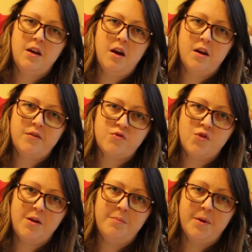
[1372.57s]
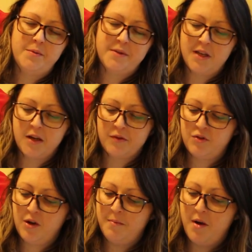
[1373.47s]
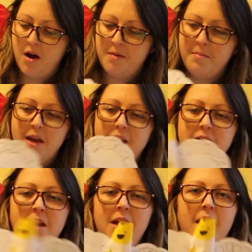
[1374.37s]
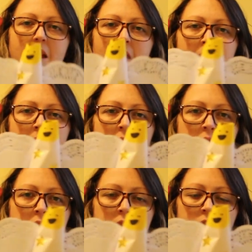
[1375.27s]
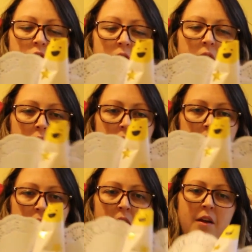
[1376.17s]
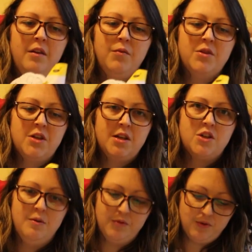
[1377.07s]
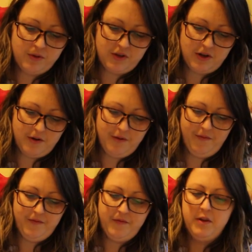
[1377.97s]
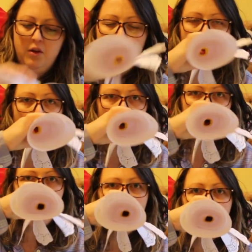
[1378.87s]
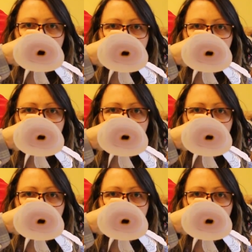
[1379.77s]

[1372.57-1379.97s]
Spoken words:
live stream, Bible's live stream, I made an angel, which actually was also a